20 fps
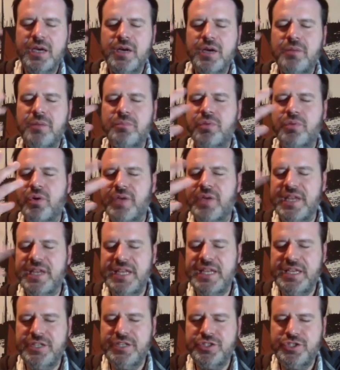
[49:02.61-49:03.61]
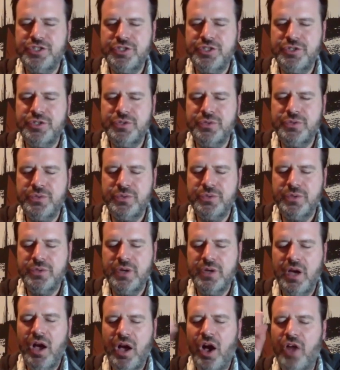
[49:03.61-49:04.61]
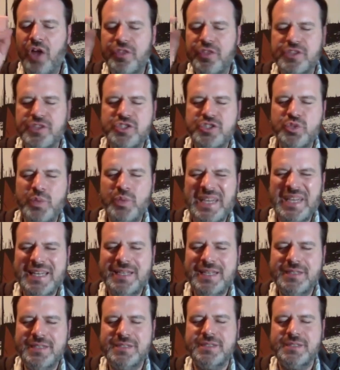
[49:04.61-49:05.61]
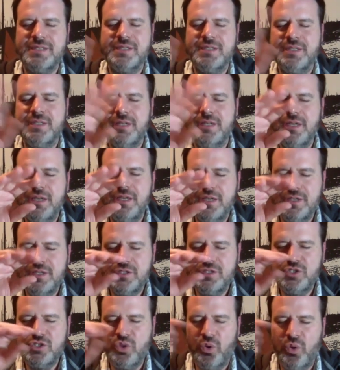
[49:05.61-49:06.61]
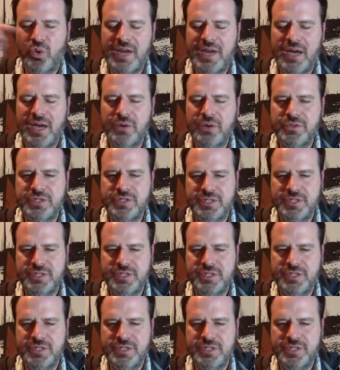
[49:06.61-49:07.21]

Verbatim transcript: broken into, all the sweetness torn out.